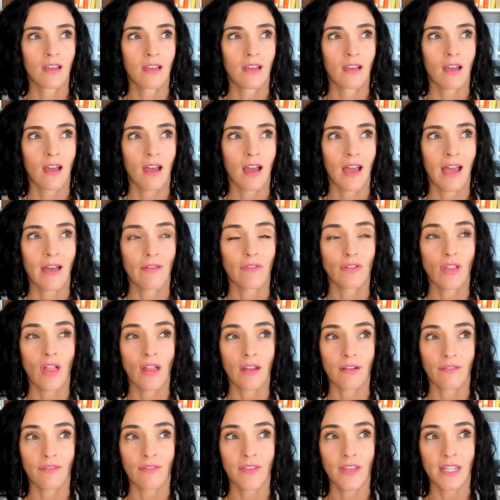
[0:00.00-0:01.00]
I have a lot
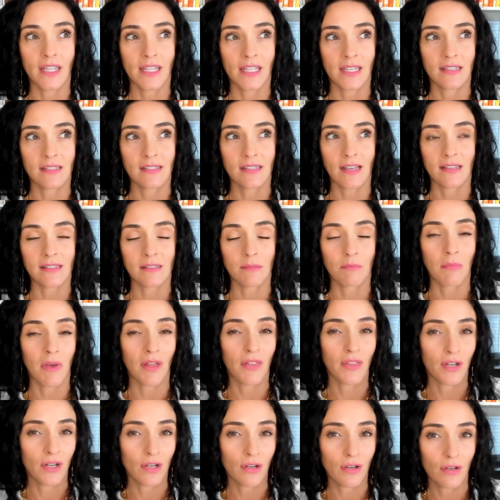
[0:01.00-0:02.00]
of feelings as a
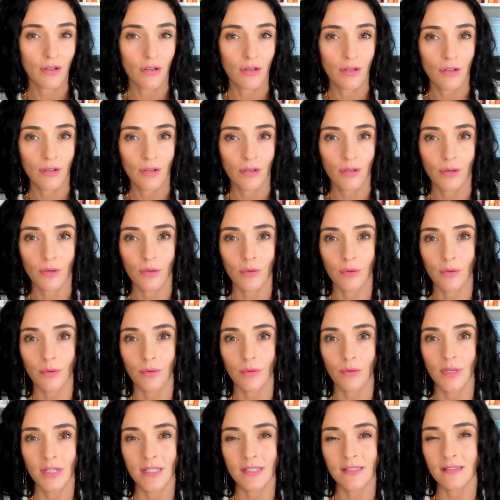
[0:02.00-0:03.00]
mother
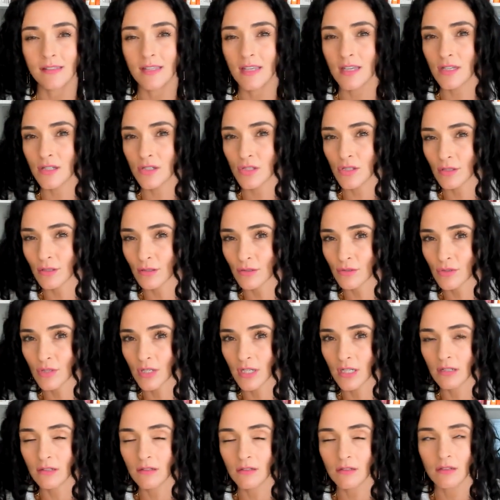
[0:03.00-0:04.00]
who is seeing
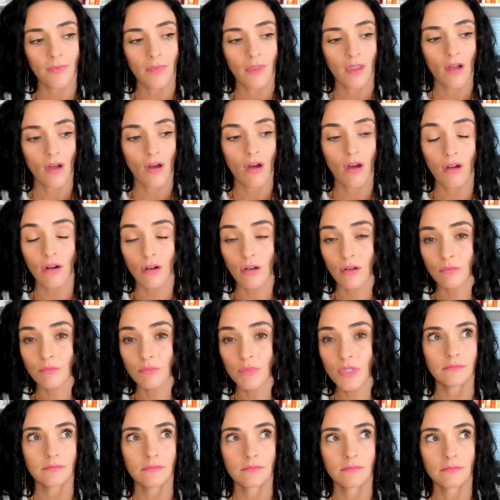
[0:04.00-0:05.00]
children
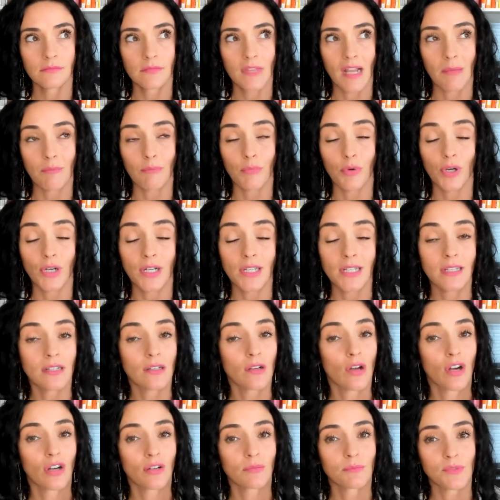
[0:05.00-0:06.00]
harmed and put in
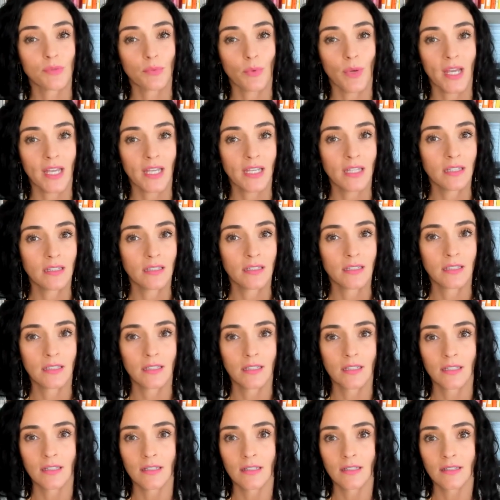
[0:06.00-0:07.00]
harm's way
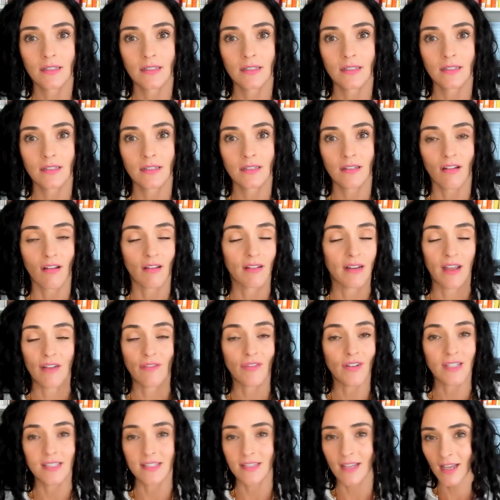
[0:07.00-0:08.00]
on
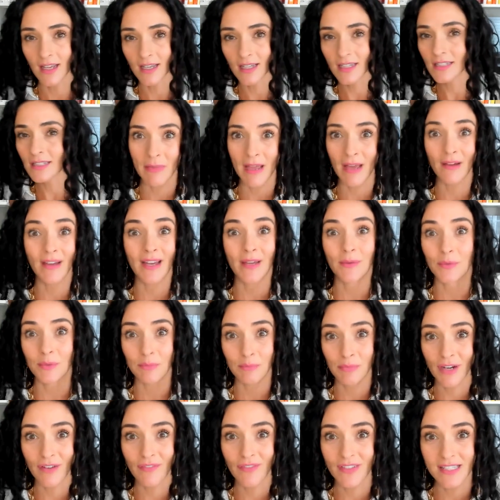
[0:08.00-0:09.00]
every side. I will
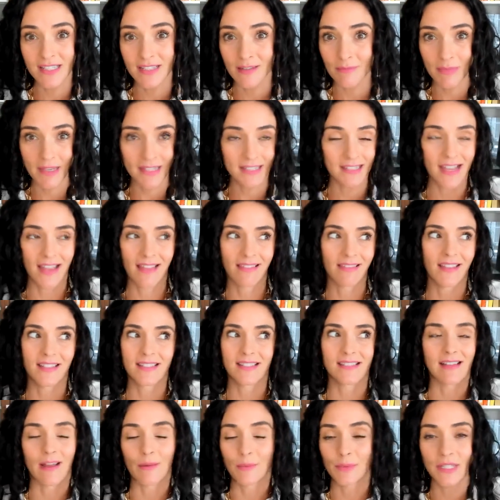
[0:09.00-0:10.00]
preface it by saying
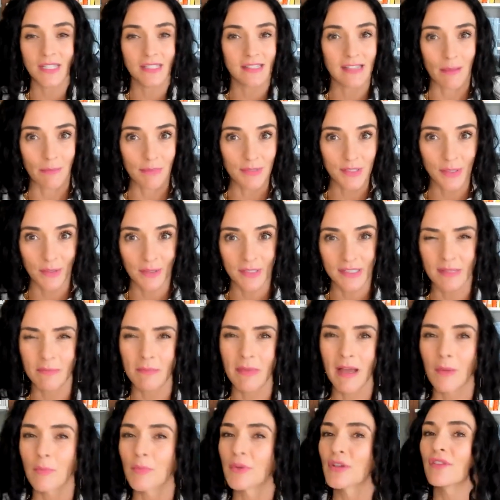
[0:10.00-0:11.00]
that's not what this episode is
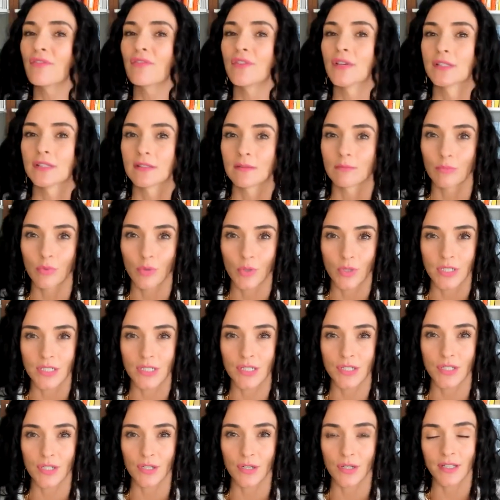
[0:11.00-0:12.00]
about, but it feels
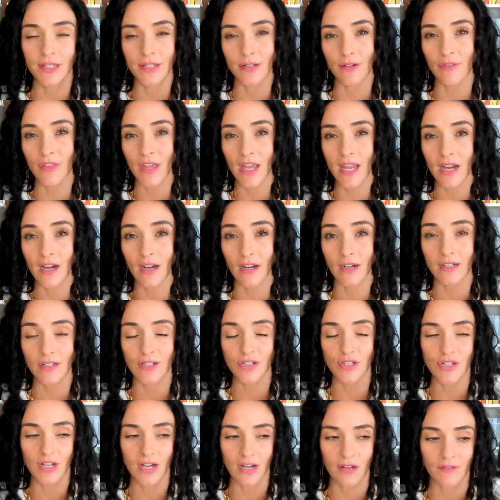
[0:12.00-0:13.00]
important to clear the air
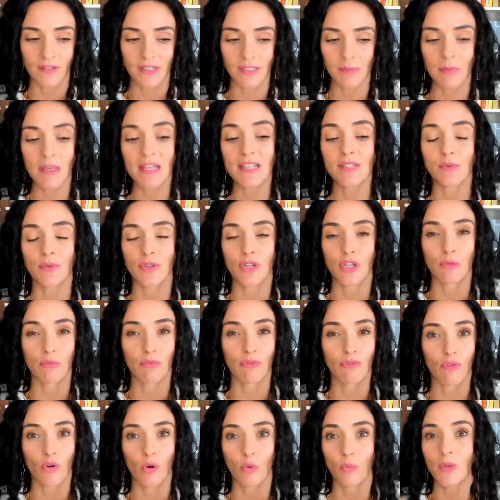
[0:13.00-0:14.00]
and share this piece with you
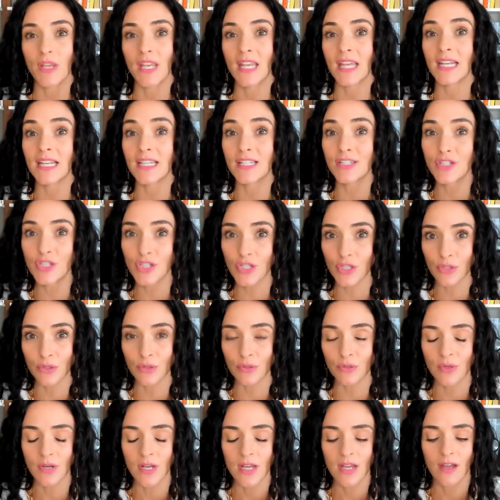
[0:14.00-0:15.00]
before we get
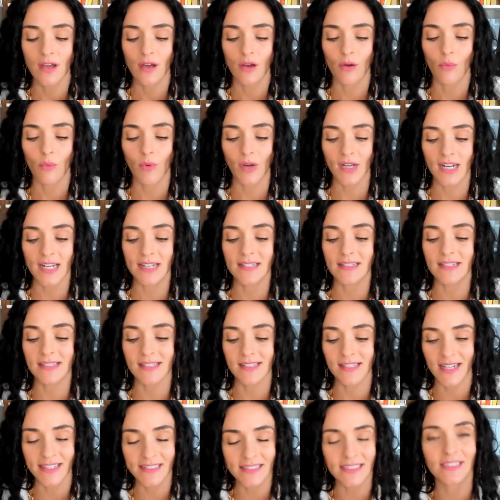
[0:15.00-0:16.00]
into what I
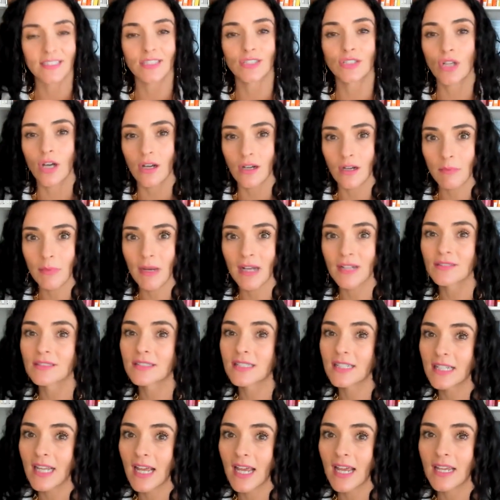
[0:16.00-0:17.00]
decided to talk about
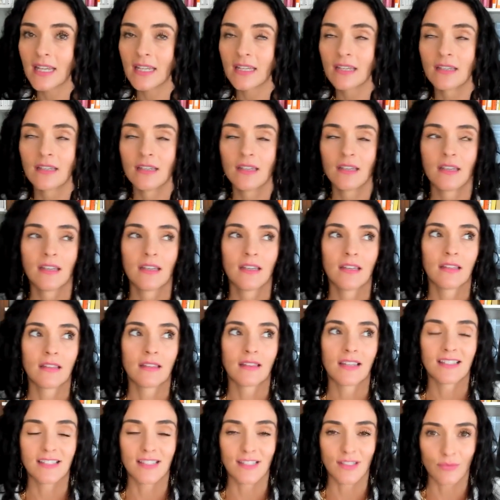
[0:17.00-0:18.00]
today.
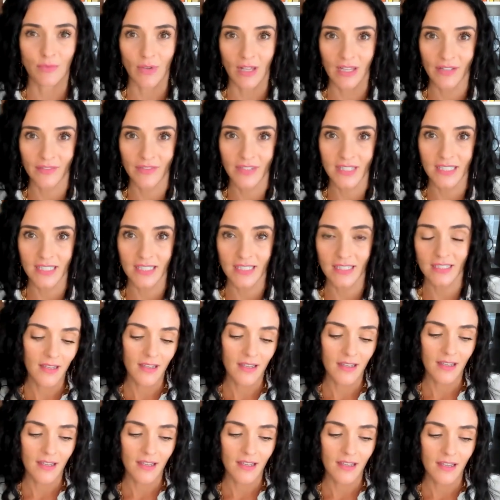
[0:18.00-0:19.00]
This is relevant.
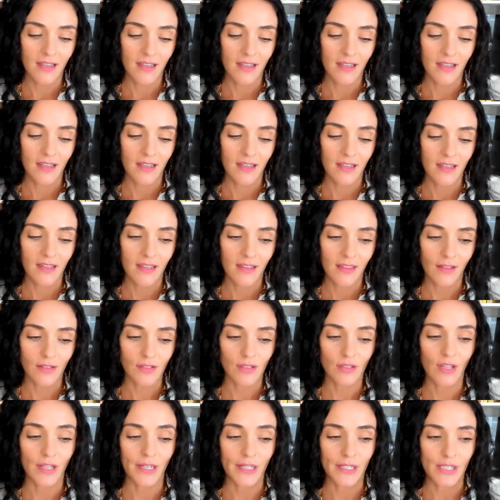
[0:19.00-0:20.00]
There's a
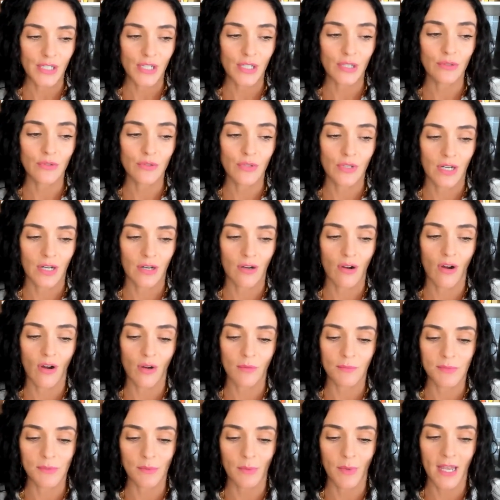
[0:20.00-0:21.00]
lot of children in
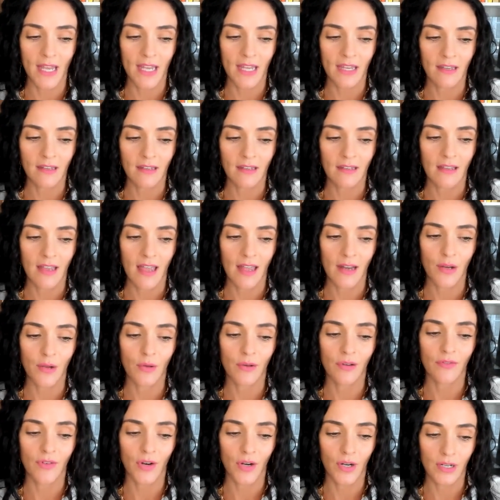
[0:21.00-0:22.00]
harm's way and who
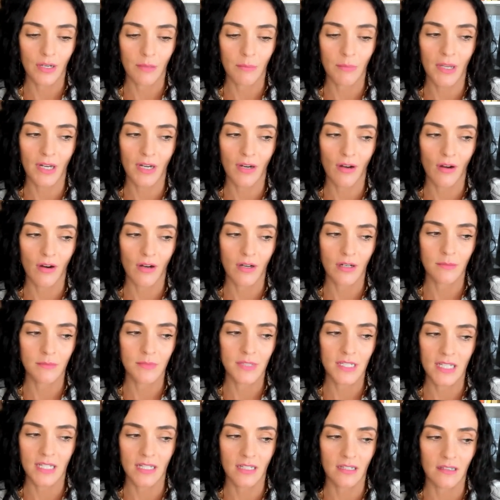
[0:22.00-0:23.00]
have already been harmed
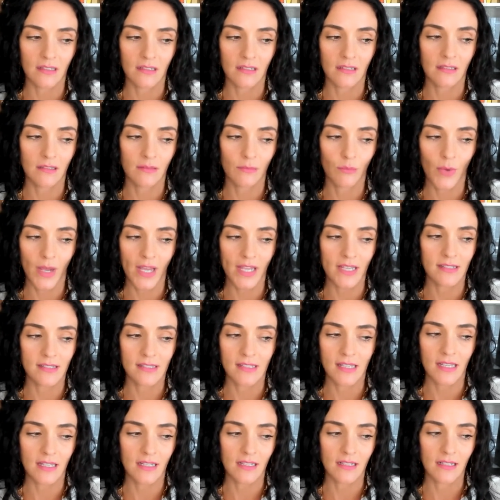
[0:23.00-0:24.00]
in ways
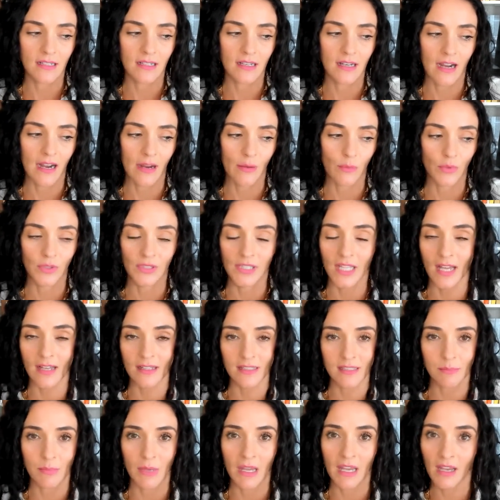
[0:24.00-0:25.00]
that I will not
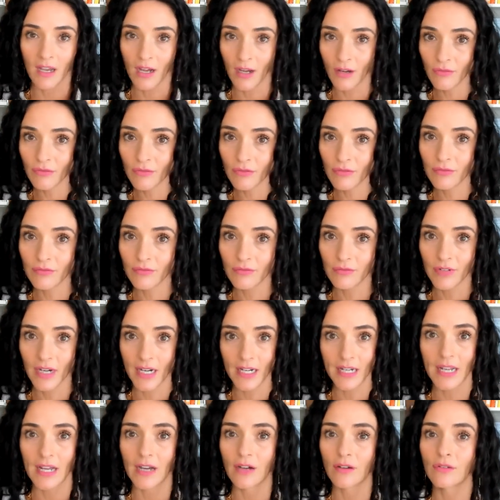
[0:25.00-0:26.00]
speak of right
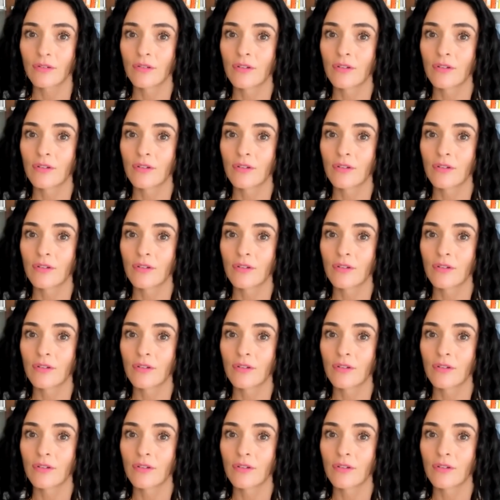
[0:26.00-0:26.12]
now.